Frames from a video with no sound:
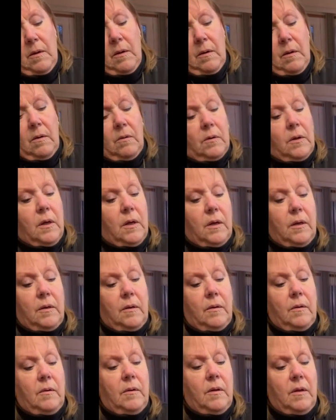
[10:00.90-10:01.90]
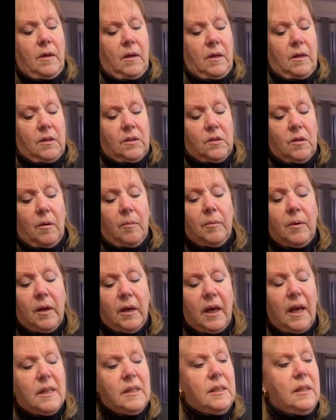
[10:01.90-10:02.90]
Okay, so I'm
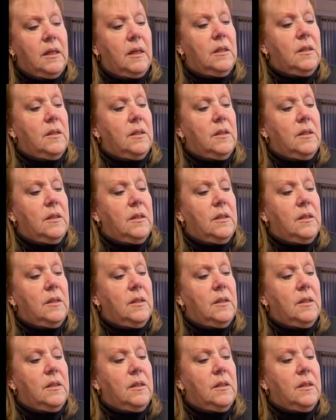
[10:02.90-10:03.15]
guessing it's